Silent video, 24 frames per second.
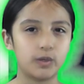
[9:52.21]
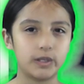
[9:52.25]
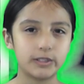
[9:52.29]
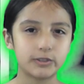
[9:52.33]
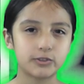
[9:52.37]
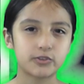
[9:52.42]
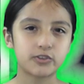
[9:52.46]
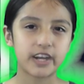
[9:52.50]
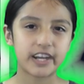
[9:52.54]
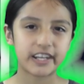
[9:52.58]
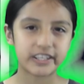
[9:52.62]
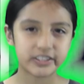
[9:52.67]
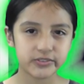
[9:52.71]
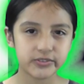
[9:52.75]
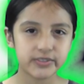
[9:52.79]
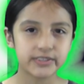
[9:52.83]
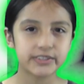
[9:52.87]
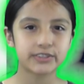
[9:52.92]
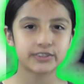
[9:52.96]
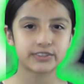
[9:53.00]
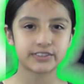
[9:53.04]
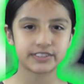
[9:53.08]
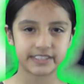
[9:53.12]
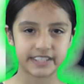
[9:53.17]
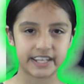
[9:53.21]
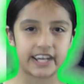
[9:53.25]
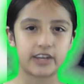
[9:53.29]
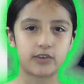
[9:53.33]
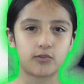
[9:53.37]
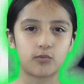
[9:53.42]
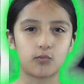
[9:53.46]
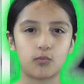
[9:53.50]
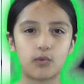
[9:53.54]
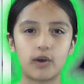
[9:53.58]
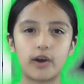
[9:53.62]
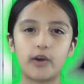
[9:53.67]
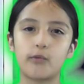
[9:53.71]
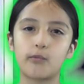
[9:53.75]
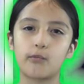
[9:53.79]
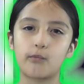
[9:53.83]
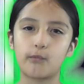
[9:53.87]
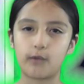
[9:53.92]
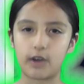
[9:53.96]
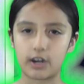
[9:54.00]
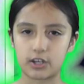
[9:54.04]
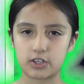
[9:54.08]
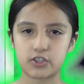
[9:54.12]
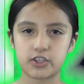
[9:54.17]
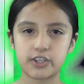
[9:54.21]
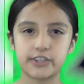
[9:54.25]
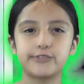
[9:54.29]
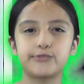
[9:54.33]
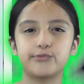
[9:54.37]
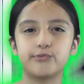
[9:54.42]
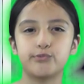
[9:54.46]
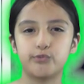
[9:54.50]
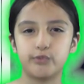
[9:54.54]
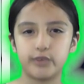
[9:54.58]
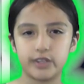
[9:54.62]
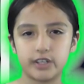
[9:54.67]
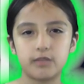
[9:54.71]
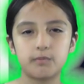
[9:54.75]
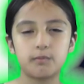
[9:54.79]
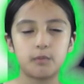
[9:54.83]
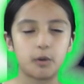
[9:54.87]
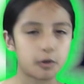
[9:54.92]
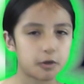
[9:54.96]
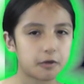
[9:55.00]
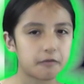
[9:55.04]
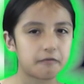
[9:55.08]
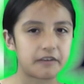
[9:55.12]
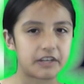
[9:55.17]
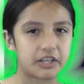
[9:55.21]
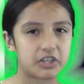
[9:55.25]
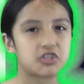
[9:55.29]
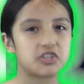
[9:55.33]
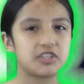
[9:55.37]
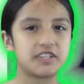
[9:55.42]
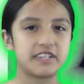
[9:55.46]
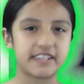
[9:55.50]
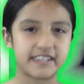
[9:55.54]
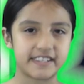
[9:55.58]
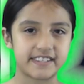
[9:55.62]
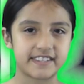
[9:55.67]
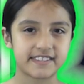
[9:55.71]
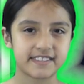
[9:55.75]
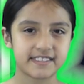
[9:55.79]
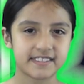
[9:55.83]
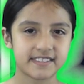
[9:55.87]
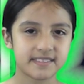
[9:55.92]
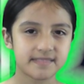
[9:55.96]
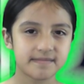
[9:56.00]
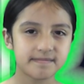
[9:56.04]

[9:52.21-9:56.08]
we'll try to understand what Russia's real motivation is.